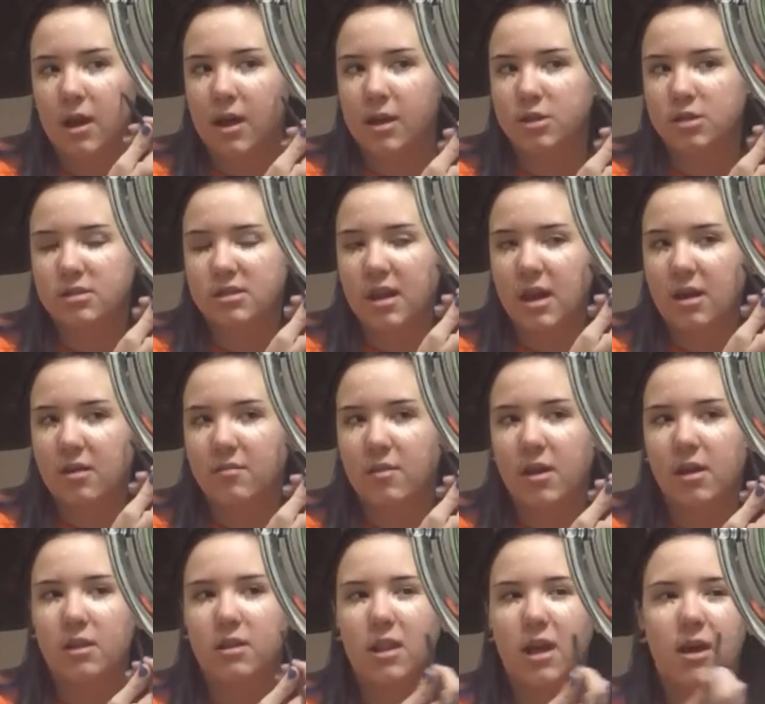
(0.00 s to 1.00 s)
I just have
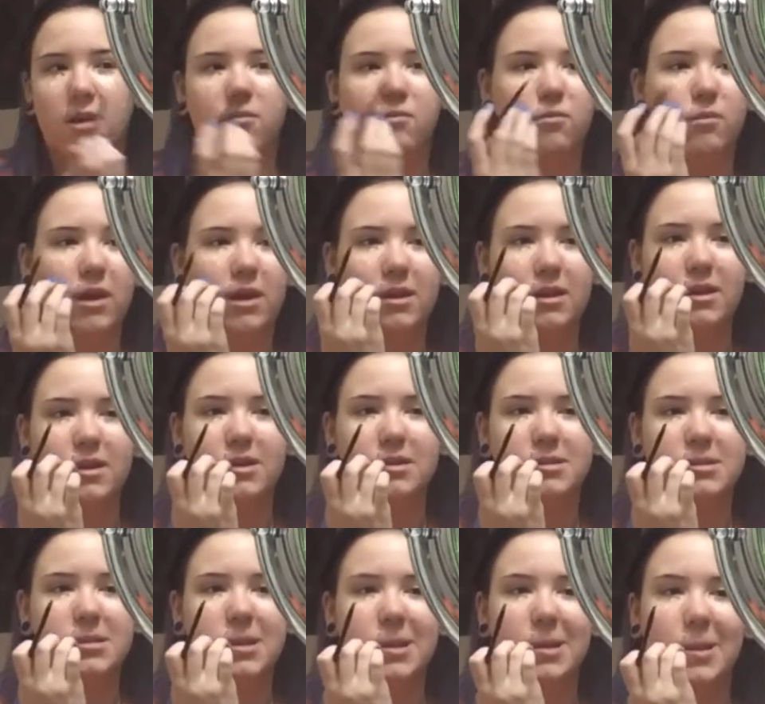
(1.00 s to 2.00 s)
like a lot of
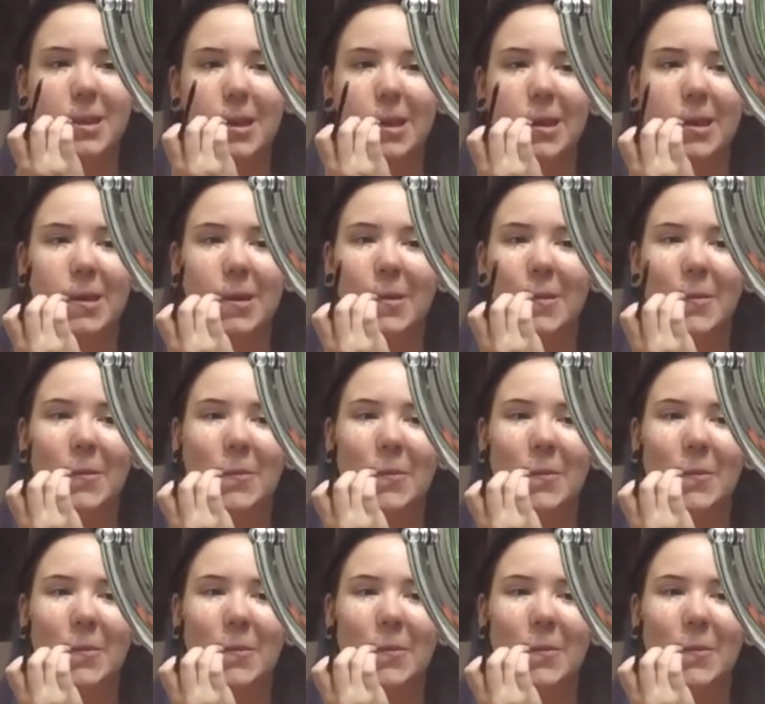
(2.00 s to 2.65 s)
redness and like,